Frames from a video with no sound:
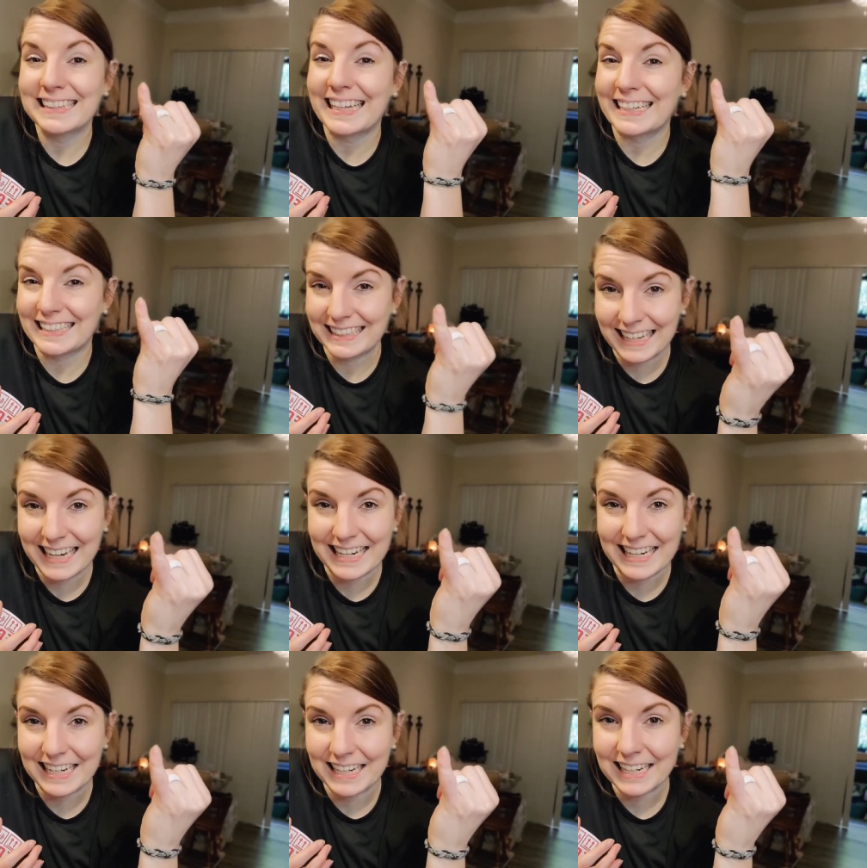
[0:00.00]
like a
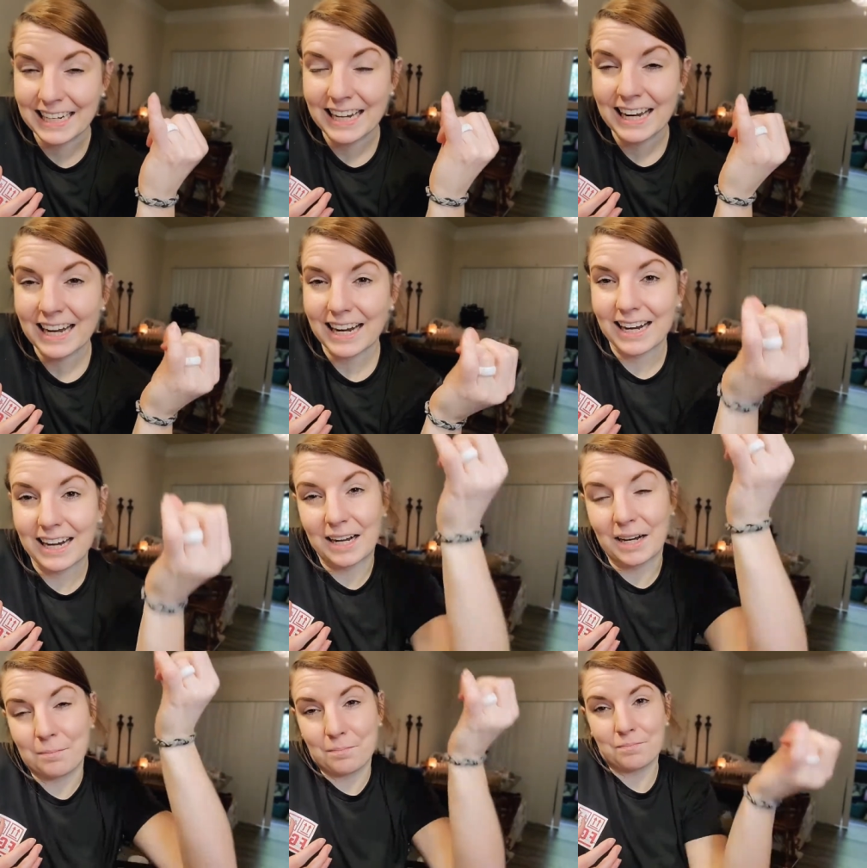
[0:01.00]
lady.
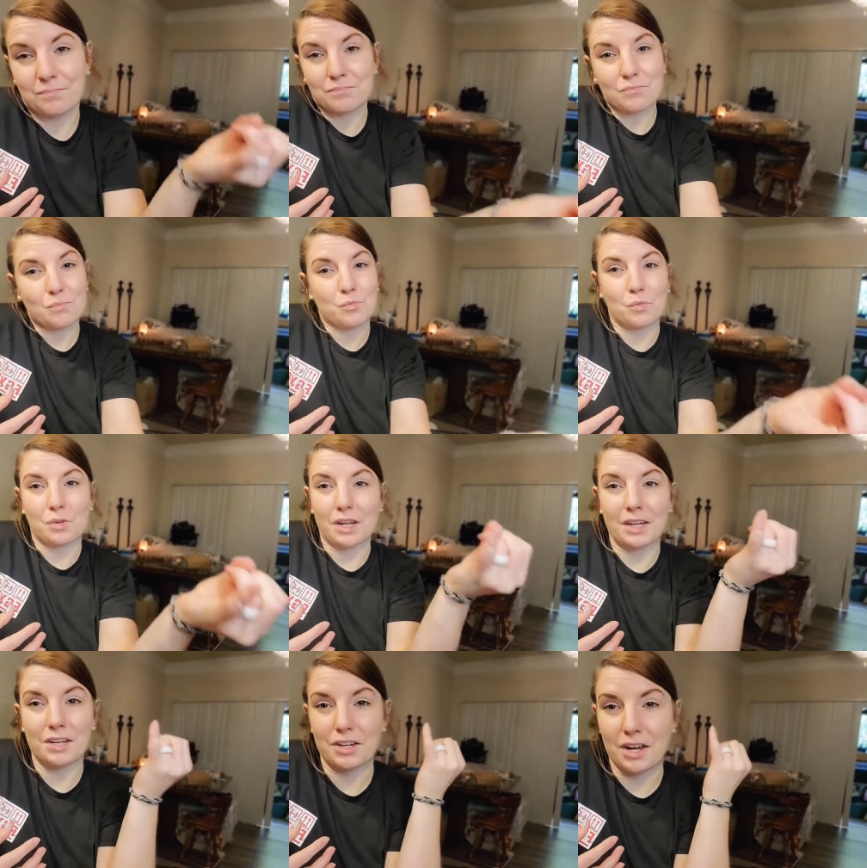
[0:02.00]
Um,
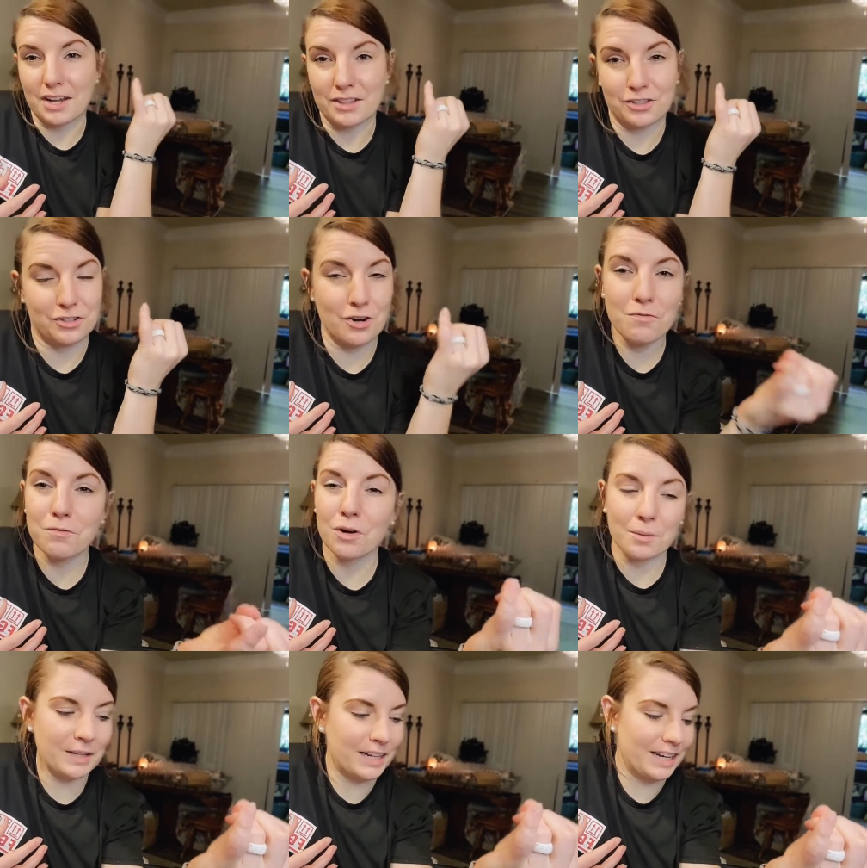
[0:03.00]
there's no
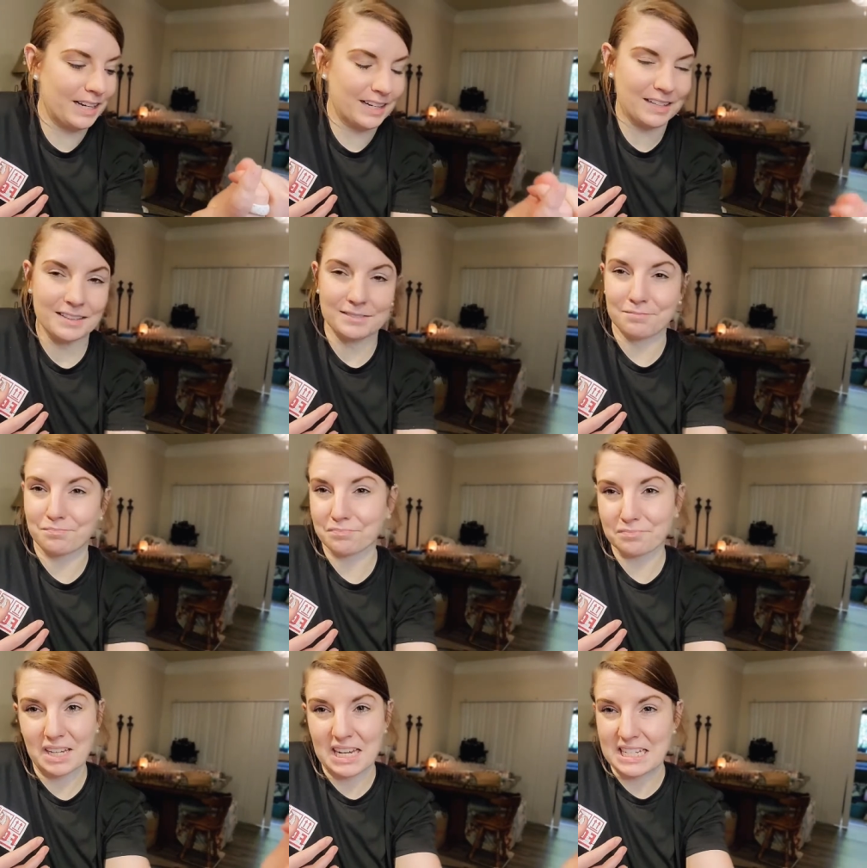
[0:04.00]
form in it.
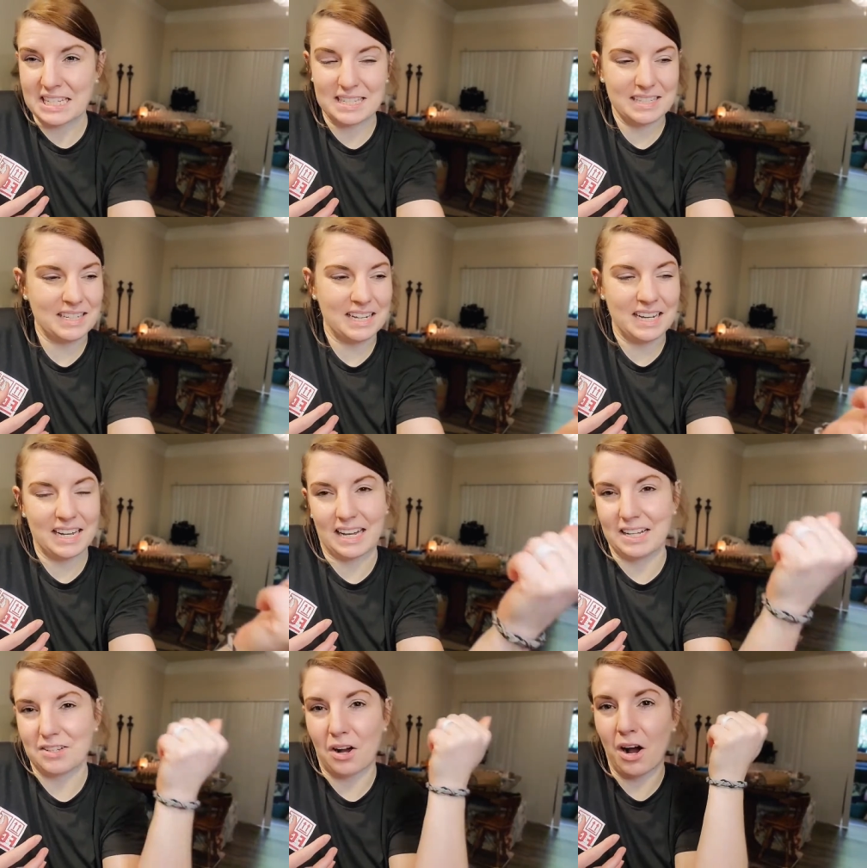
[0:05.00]
It's
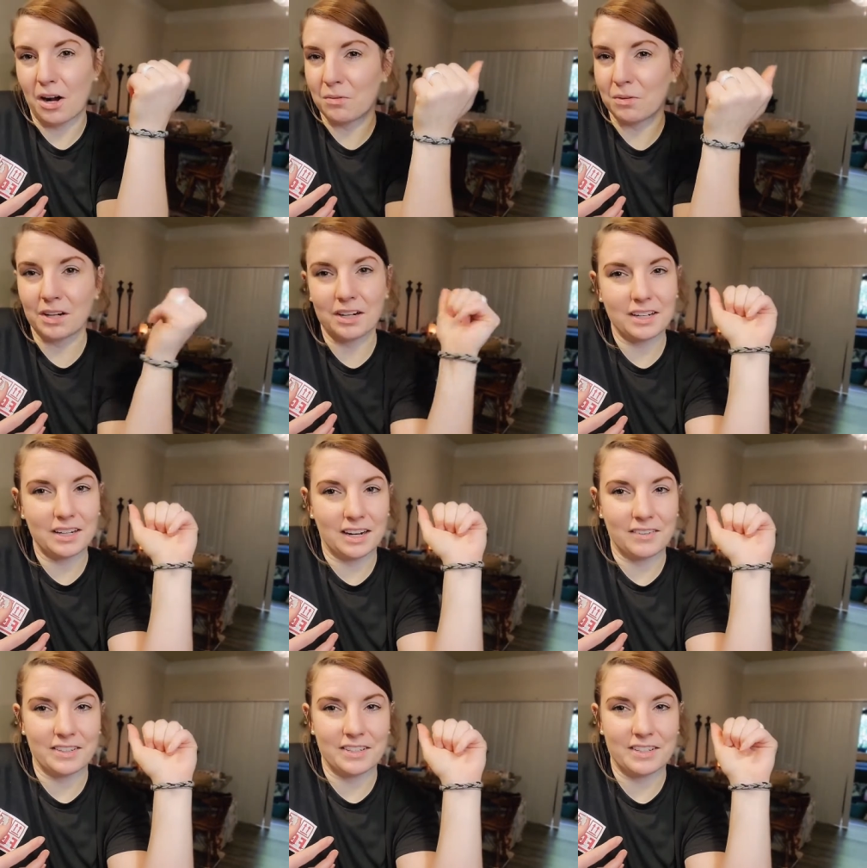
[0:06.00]
it's awkward.
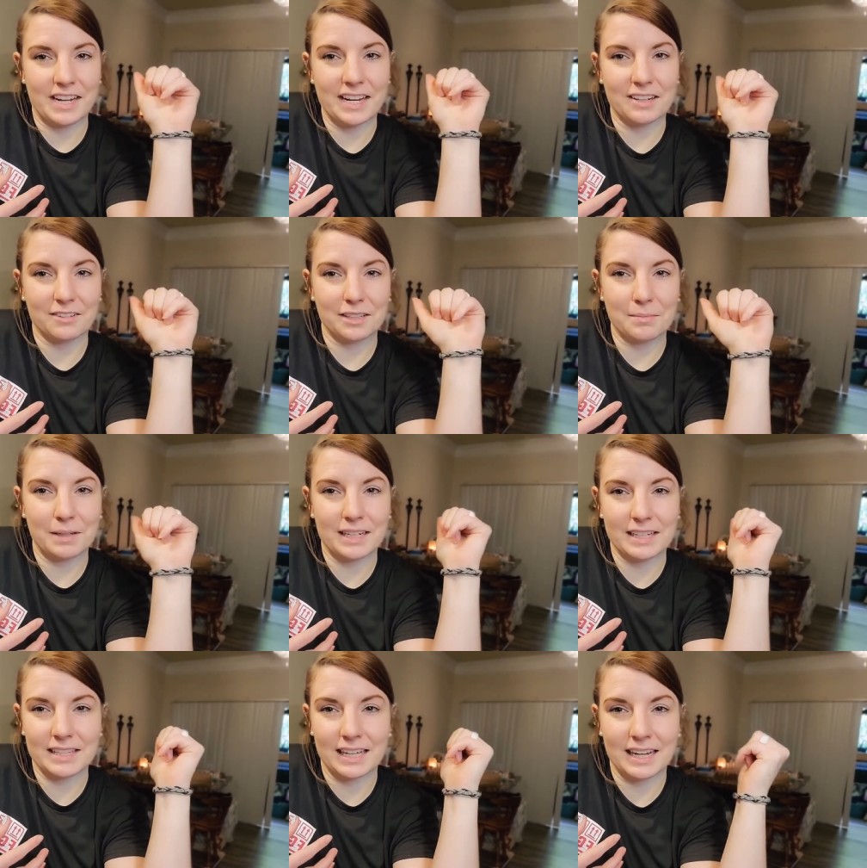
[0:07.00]
I mean, you can't grip
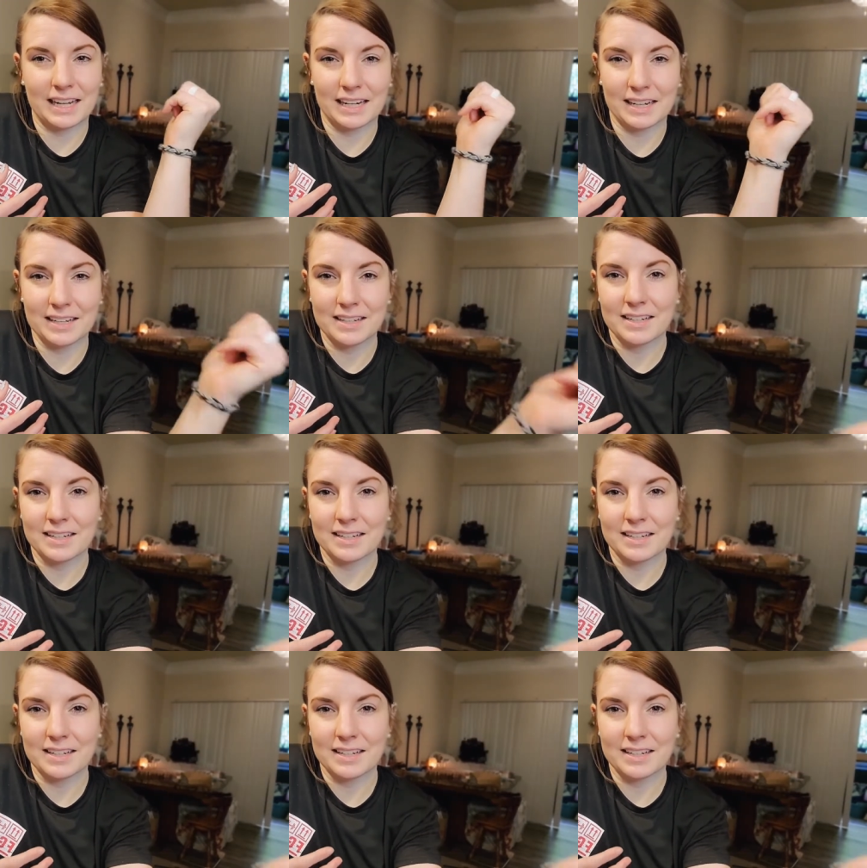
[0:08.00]
anything.